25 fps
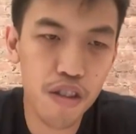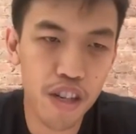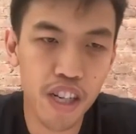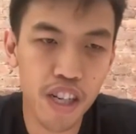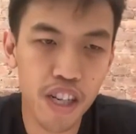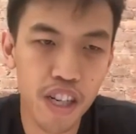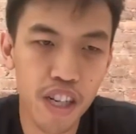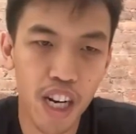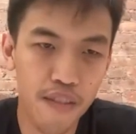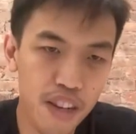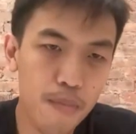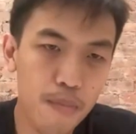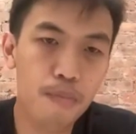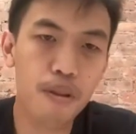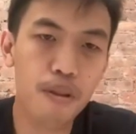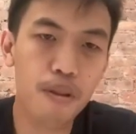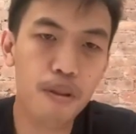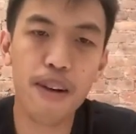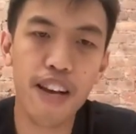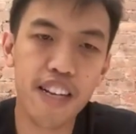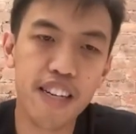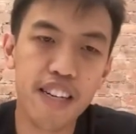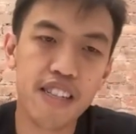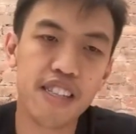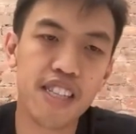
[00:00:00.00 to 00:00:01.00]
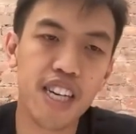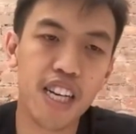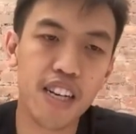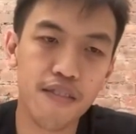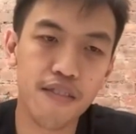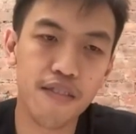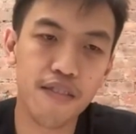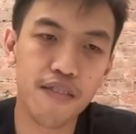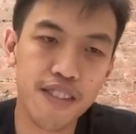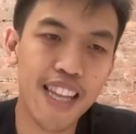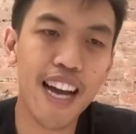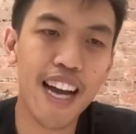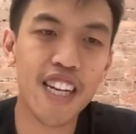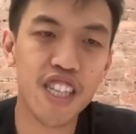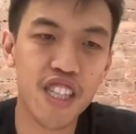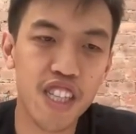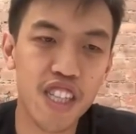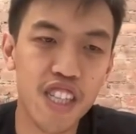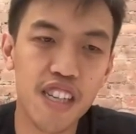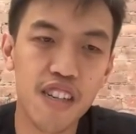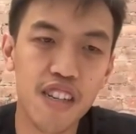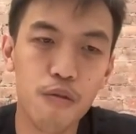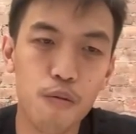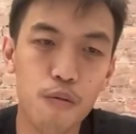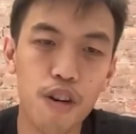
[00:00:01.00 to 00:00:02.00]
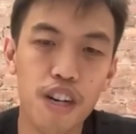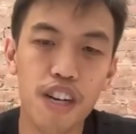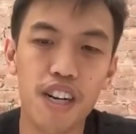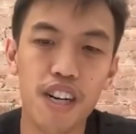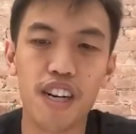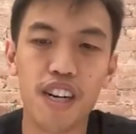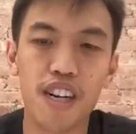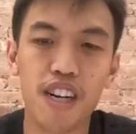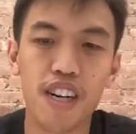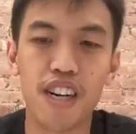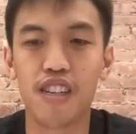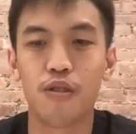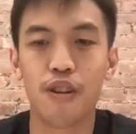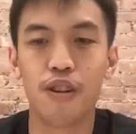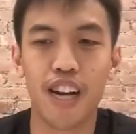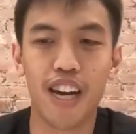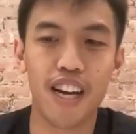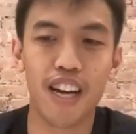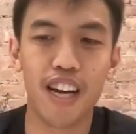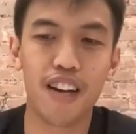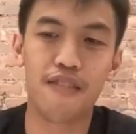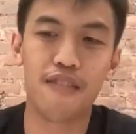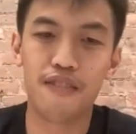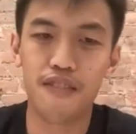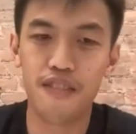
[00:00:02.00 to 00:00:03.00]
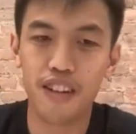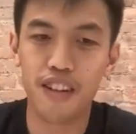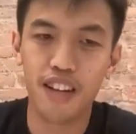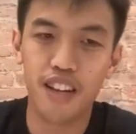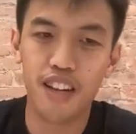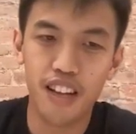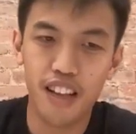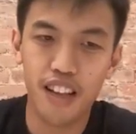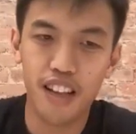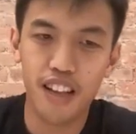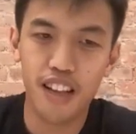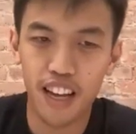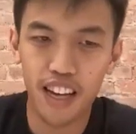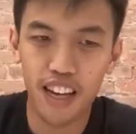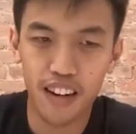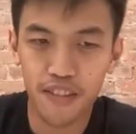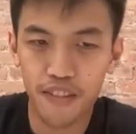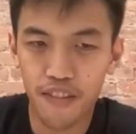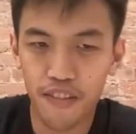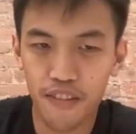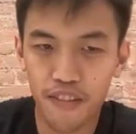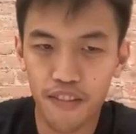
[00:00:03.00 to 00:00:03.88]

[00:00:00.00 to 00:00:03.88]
you can kind of implement this kind of slashing where you have like